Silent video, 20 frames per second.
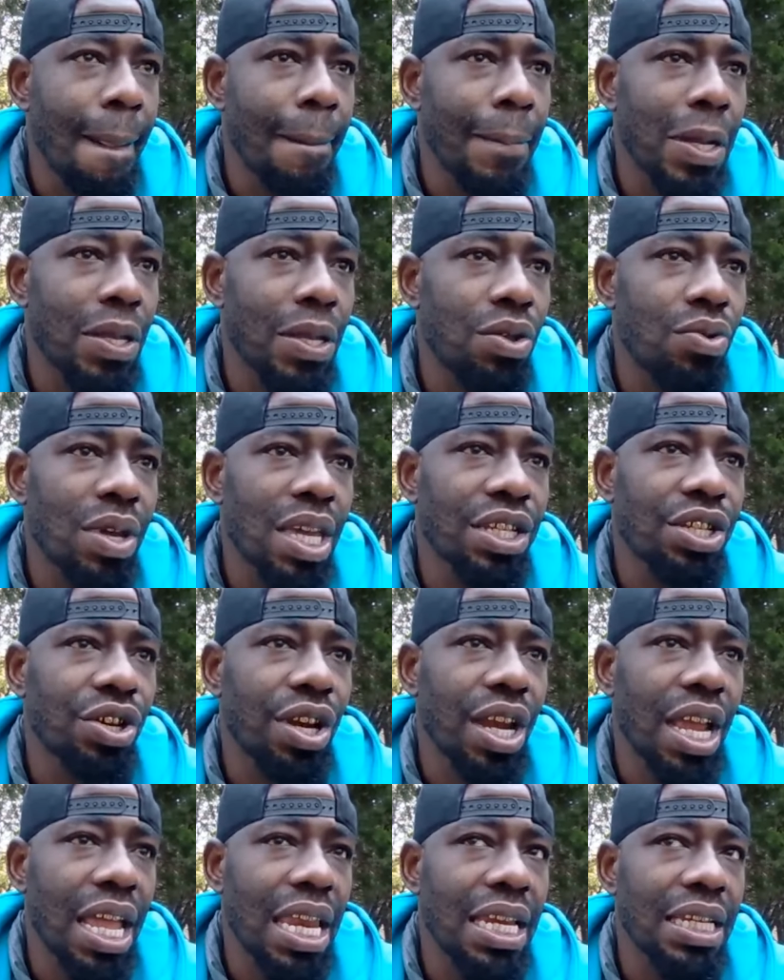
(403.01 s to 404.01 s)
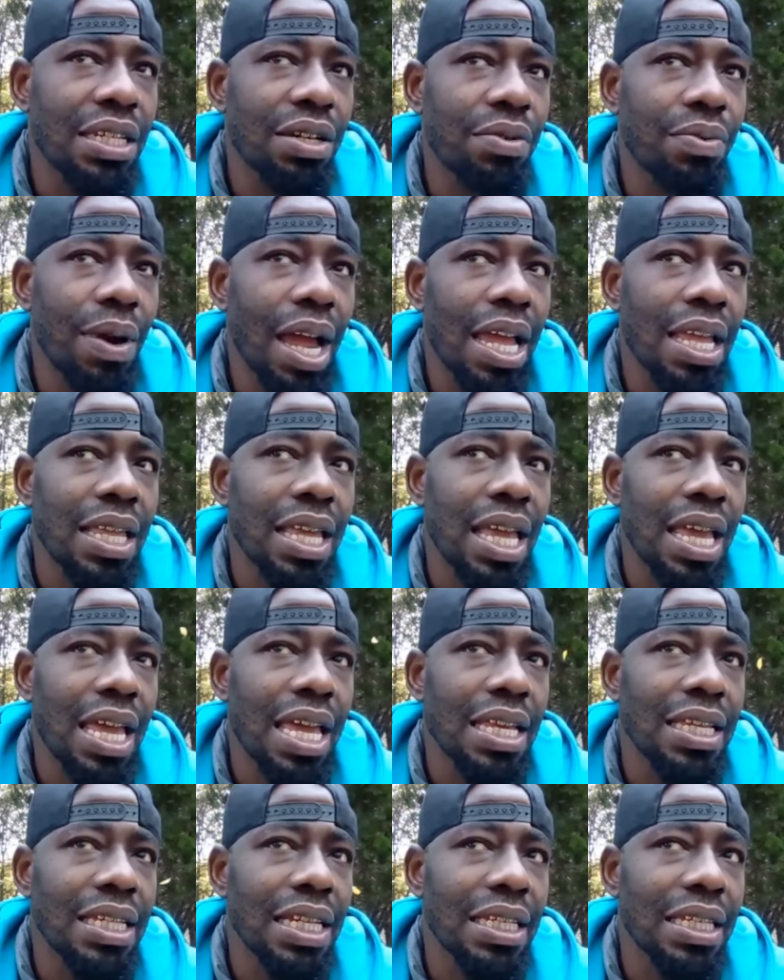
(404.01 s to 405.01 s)
when you get your energy right,
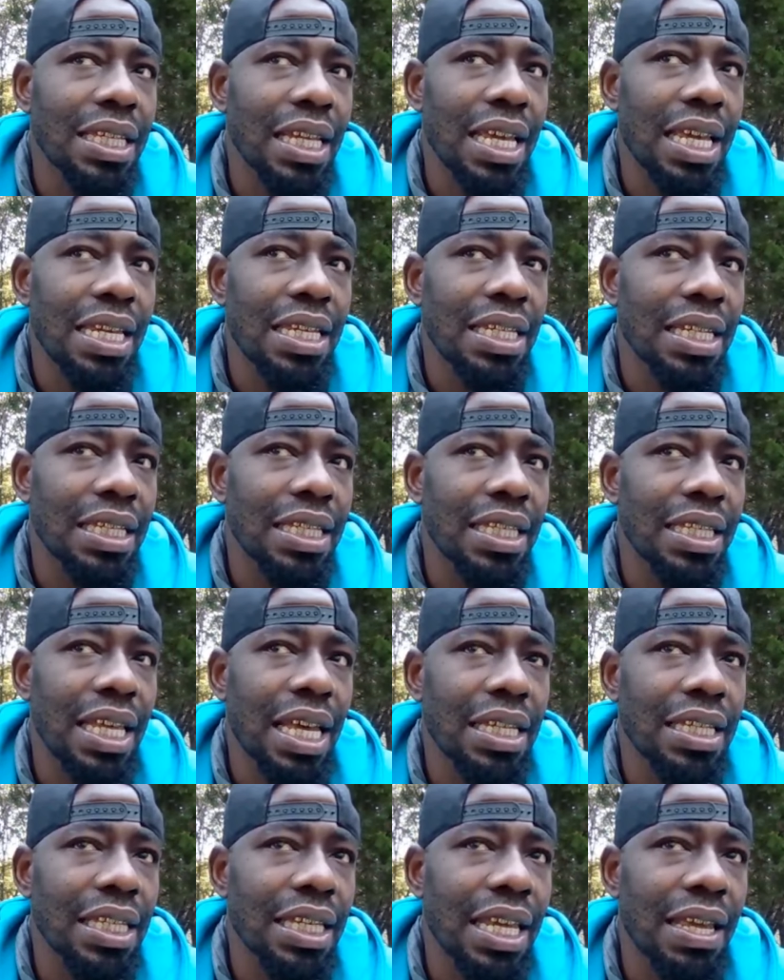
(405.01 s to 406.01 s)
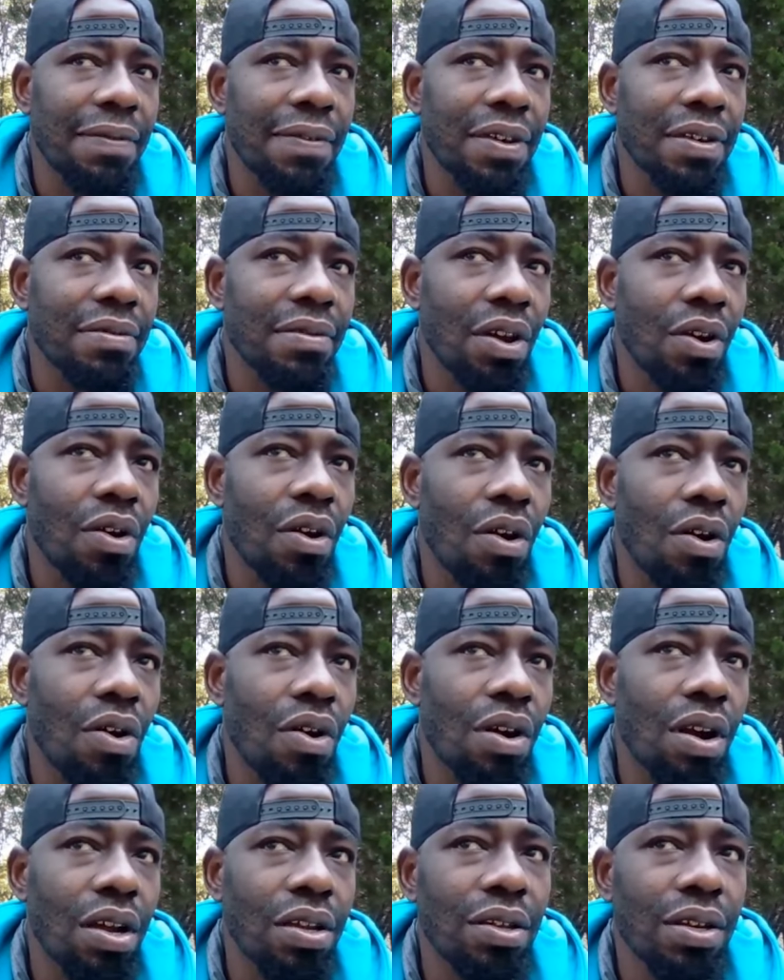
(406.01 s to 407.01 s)
it just doesn't even,
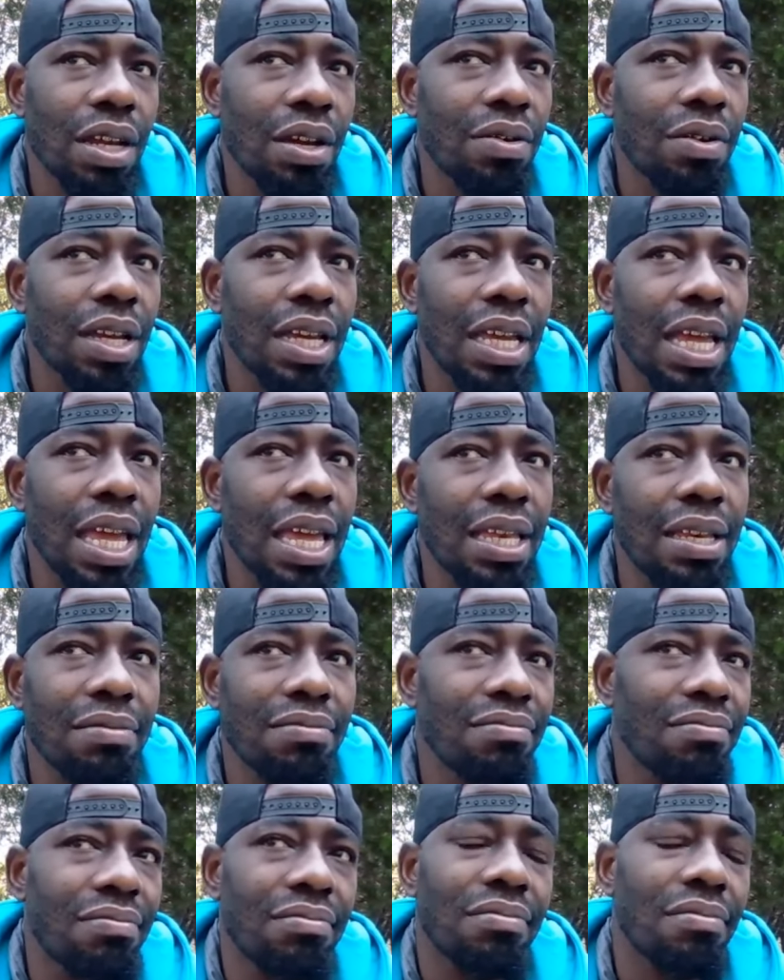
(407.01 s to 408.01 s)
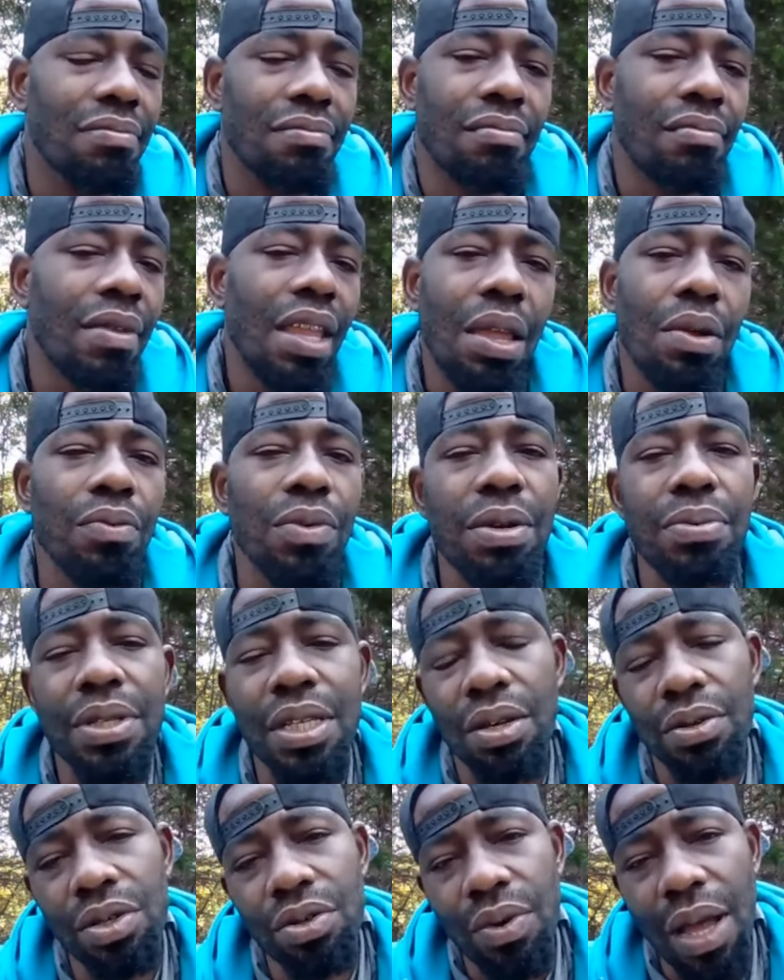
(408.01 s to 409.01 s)
or you know, it we was
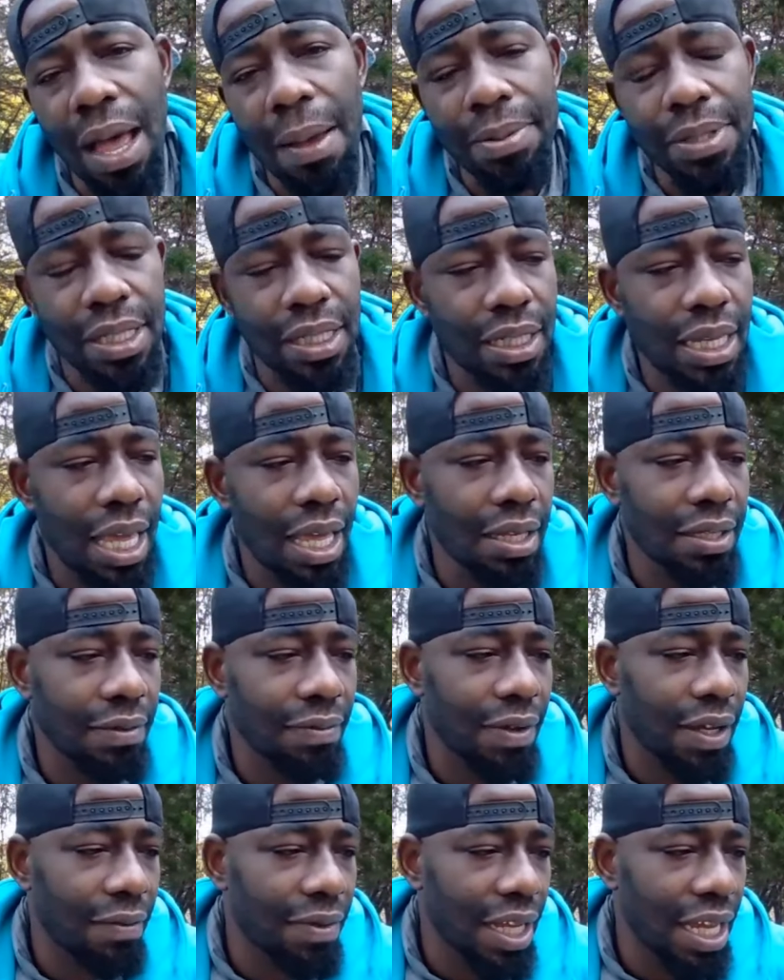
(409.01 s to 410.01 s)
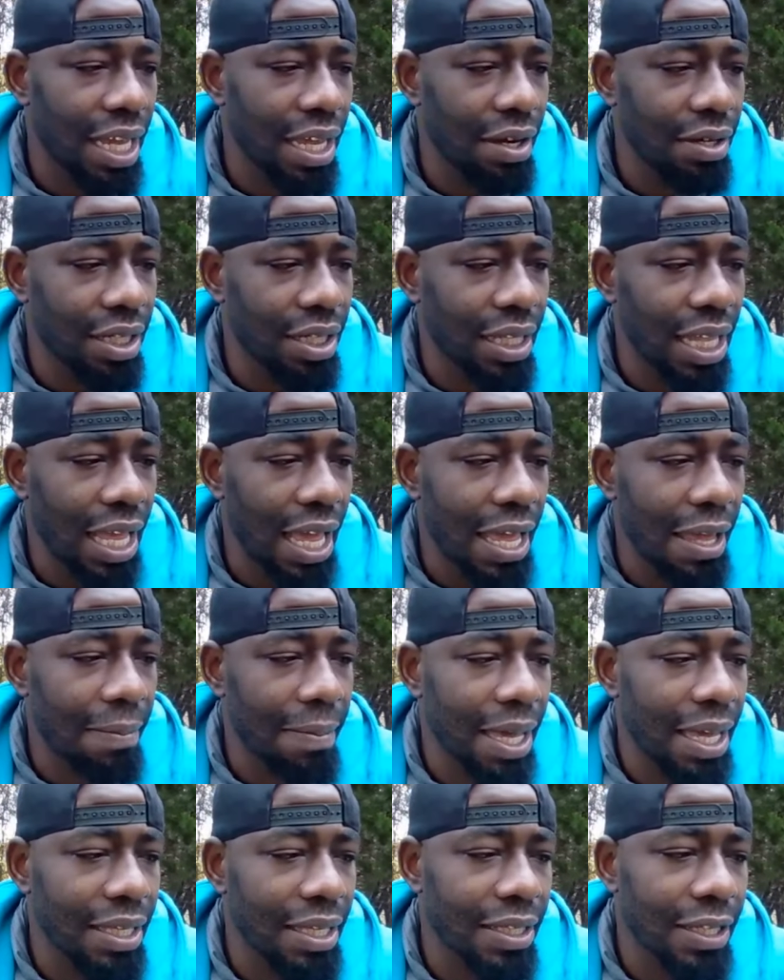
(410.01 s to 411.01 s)
on two opposite scales of the energy thing,
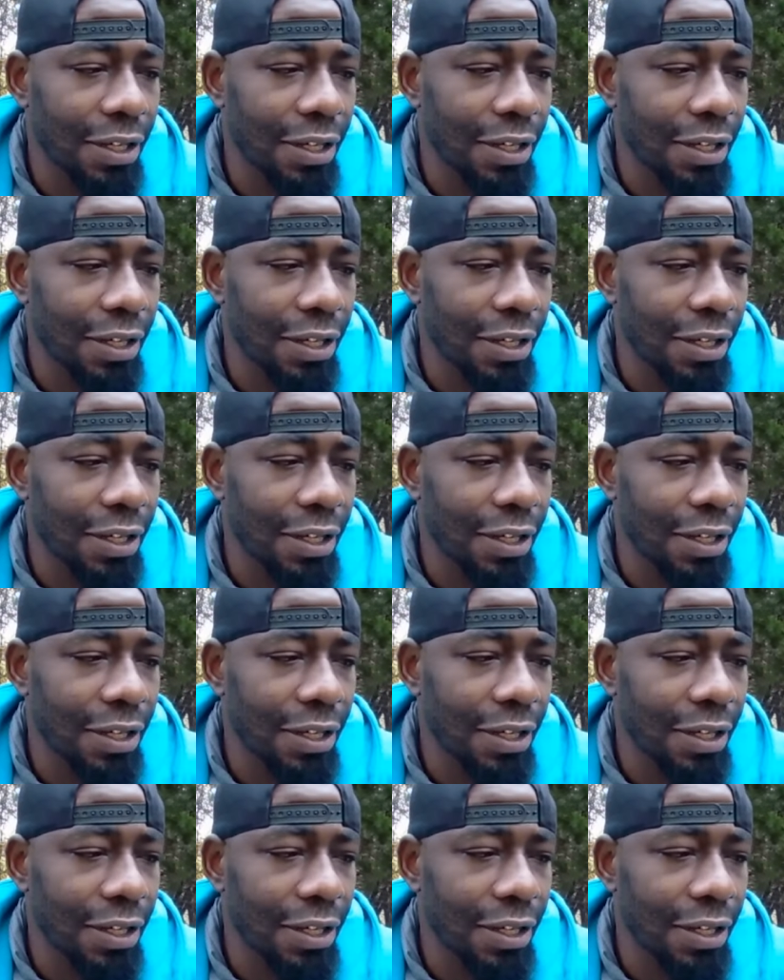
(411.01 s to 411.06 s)
man.